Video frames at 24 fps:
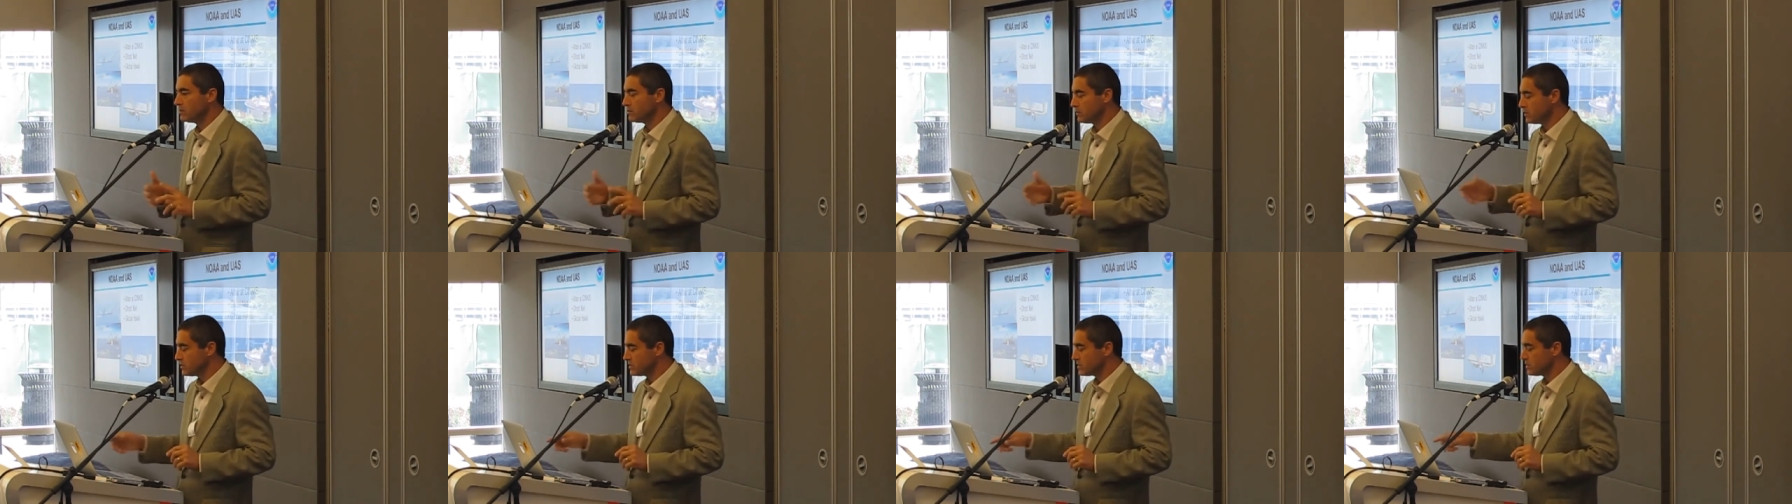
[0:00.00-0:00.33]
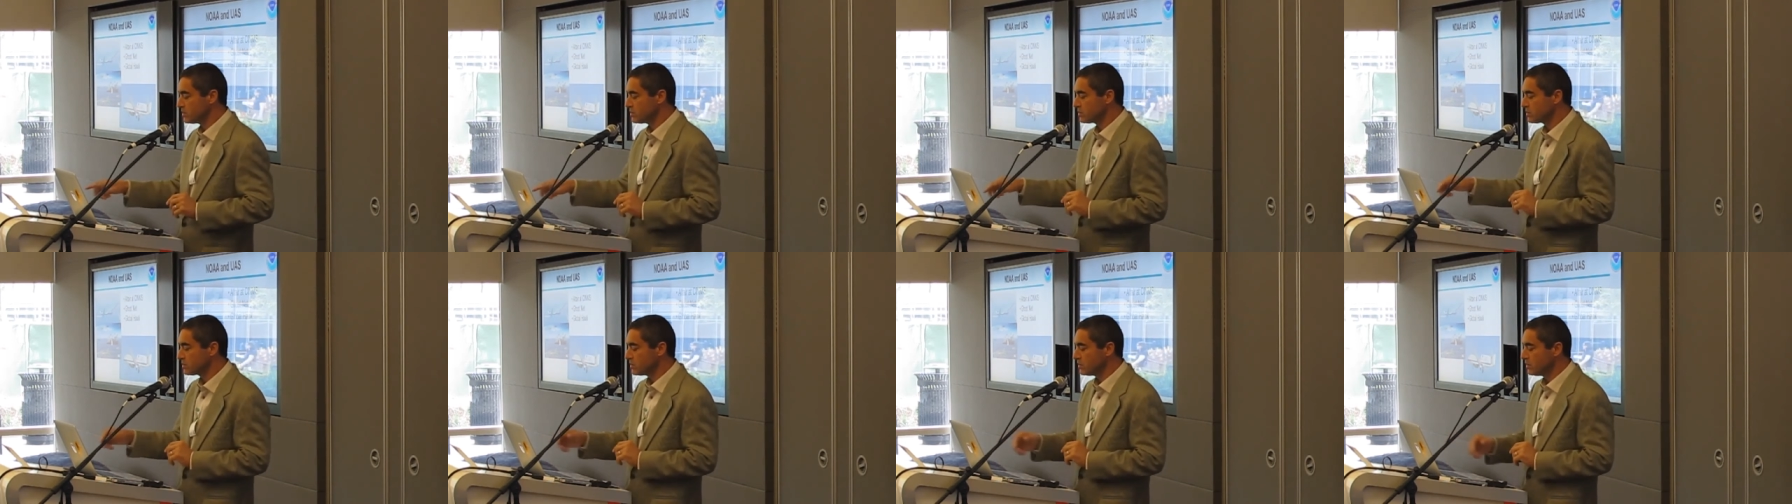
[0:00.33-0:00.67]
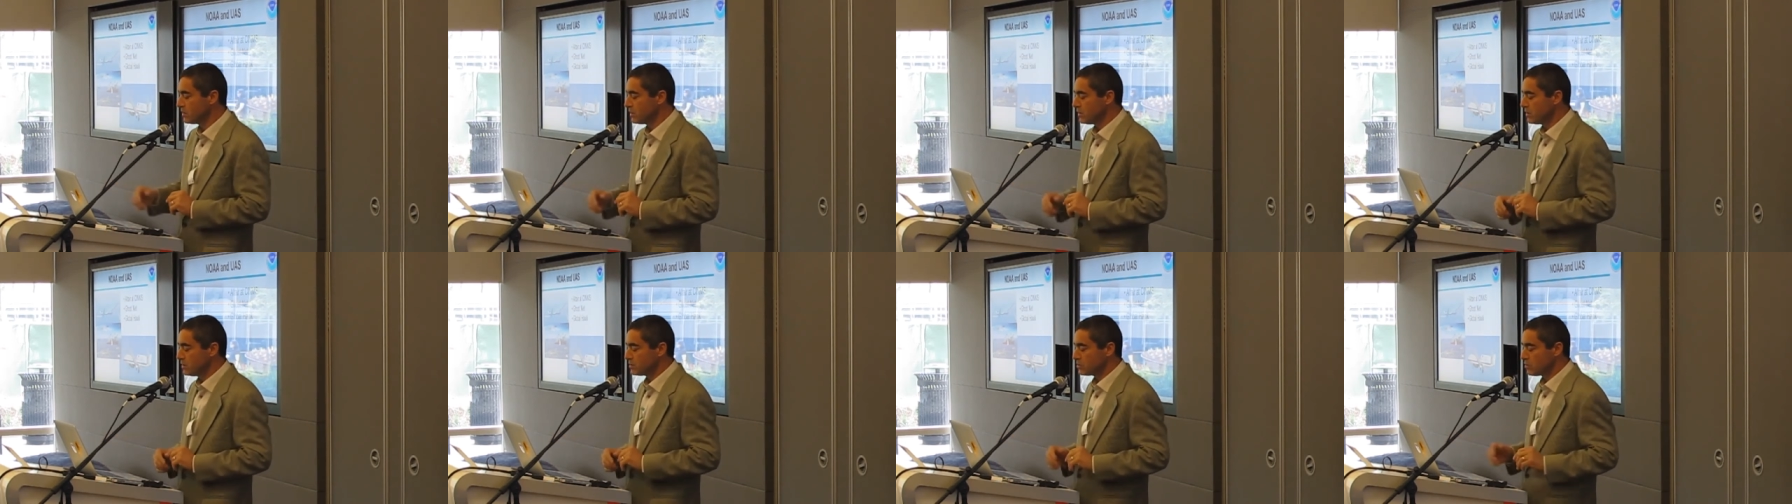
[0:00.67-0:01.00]
This is
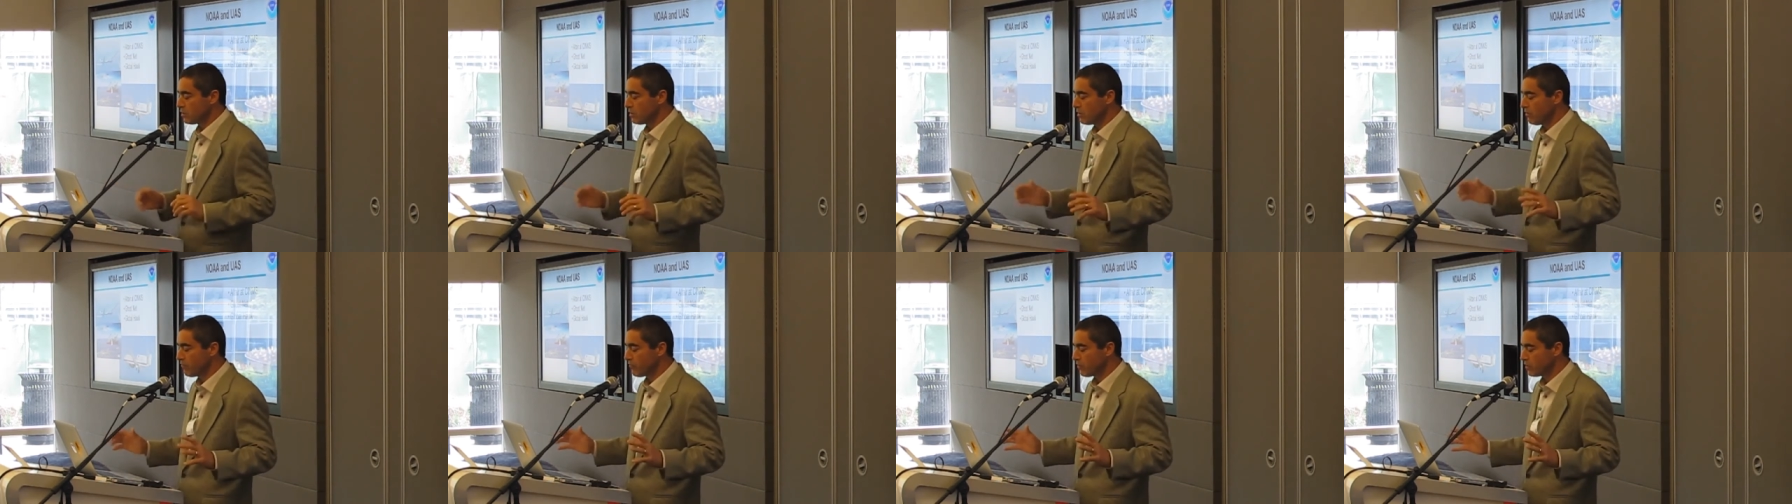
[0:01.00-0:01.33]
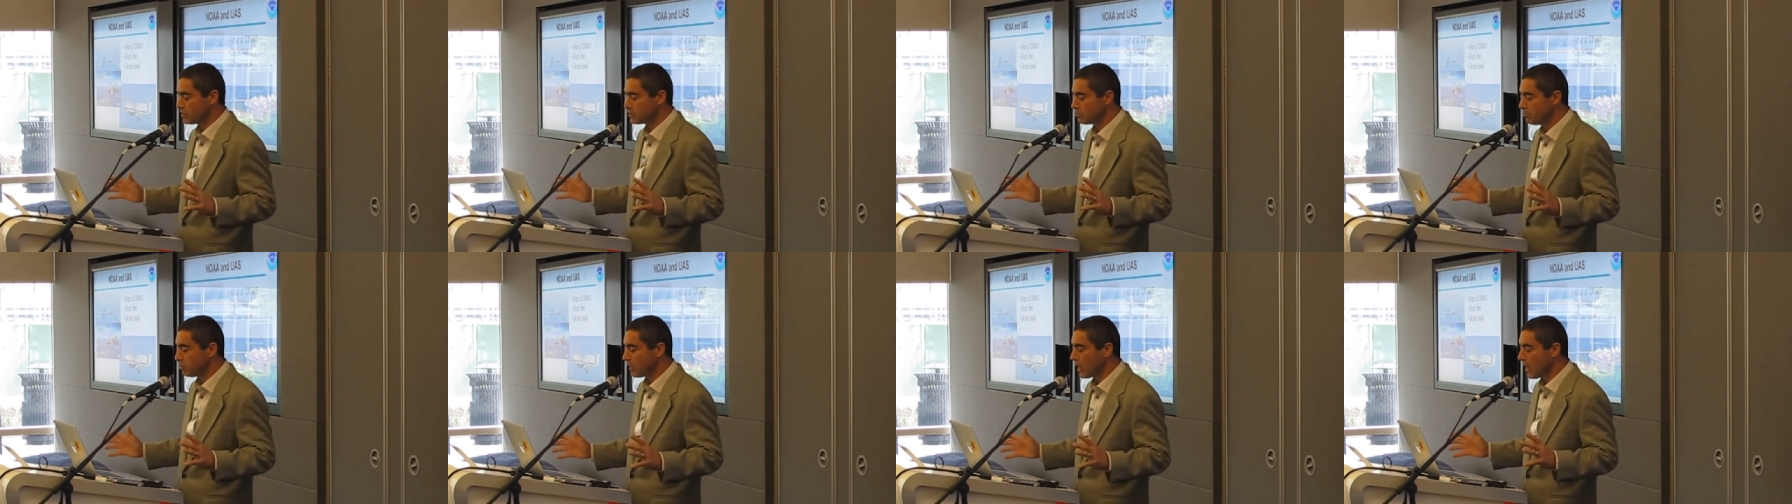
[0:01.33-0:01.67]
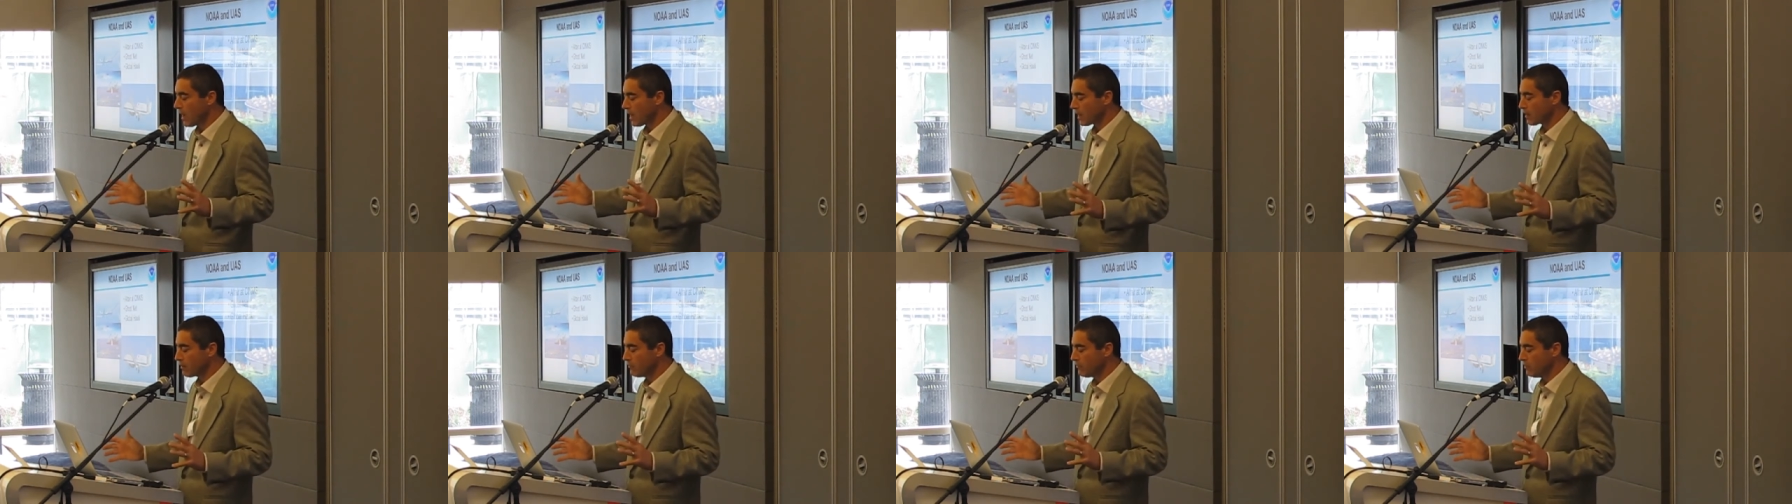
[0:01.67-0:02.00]
sort of the first
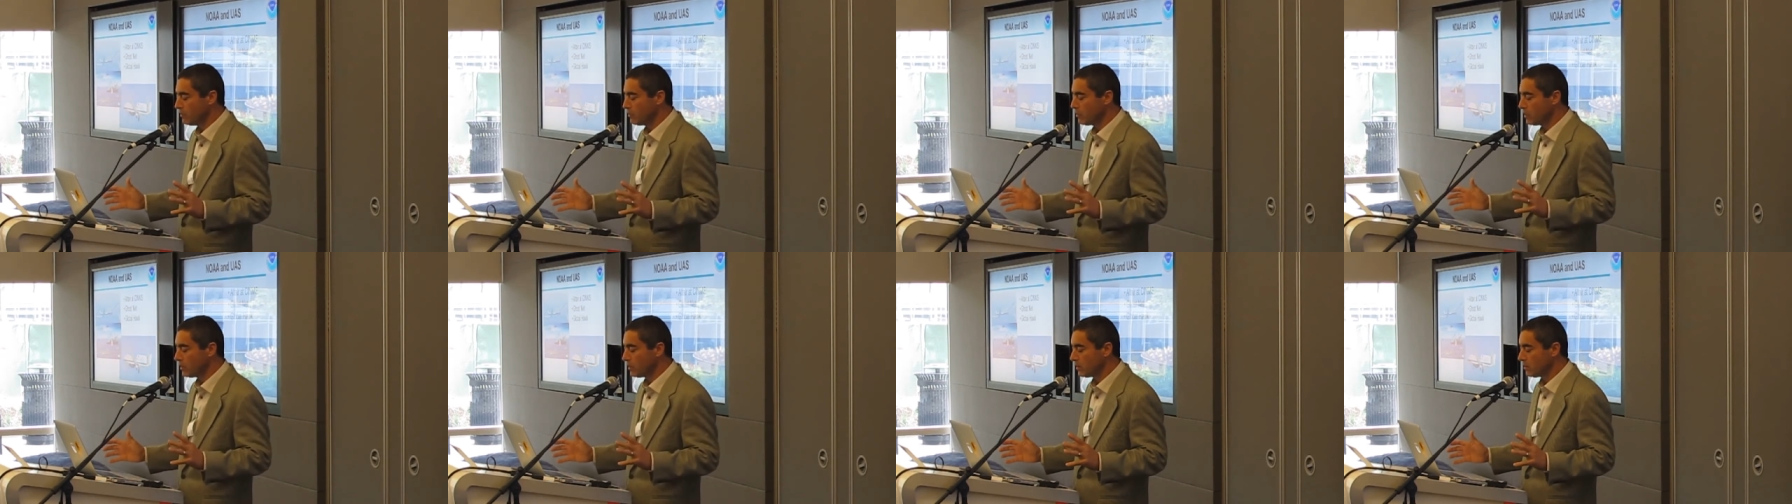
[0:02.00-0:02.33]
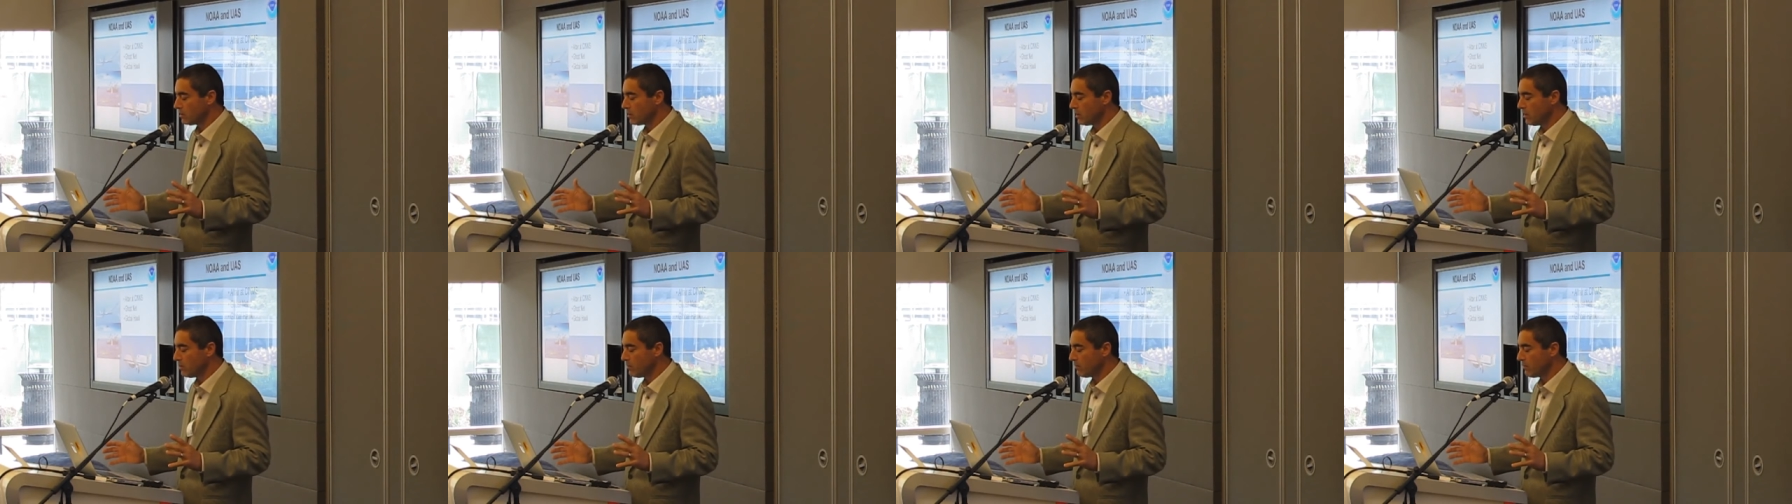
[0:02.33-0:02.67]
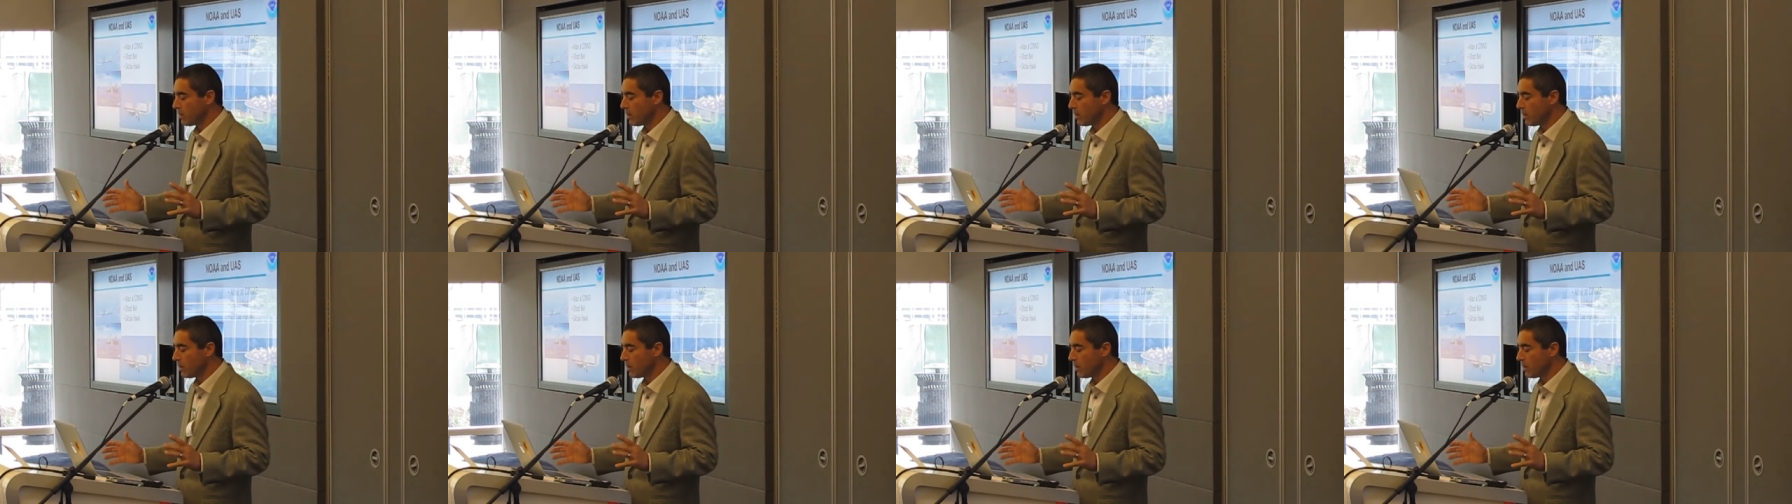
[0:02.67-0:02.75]
block, if you will,